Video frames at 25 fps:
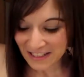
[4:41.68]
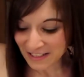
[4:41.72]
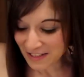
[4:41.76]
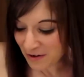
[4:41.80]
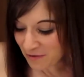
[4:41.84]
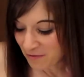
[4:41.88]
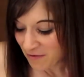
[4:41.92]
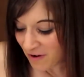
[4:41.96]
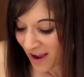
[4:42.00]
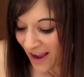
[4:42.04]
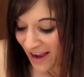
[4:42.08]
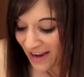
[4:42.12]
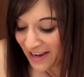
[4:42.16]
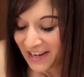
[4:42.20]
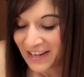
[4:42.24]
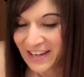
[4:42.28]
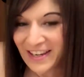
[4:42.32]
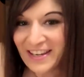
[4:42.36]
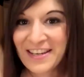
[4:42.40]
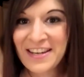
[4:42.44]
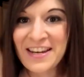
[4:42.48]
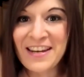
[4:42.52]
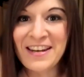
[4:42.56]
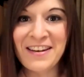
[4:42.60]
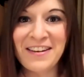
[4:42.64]
so I
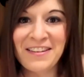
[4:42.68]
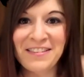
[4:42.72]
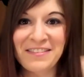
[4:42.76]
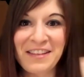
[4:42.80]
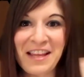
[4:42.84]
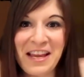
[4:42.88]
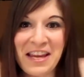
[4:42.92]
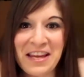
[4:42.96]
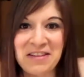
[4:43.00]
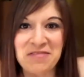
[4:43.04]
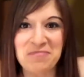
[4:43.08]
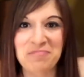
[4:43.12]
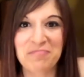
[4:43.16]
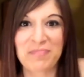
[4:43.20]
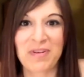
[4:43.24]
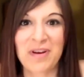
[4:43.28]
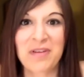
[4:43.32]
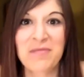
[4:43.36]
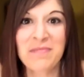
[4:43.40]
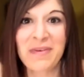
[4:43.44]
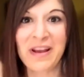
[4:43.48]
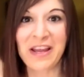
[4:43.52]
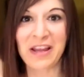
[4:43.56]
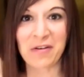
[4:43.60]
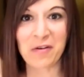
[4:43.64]
can like
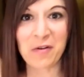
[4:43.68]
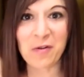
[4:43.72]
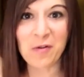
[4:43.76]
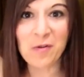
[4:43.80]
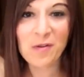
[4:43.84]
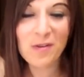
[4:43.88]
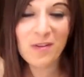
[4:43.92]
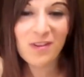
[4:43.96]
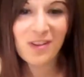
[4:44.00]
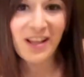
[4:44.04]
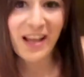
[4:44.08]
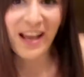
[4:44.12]
put my whole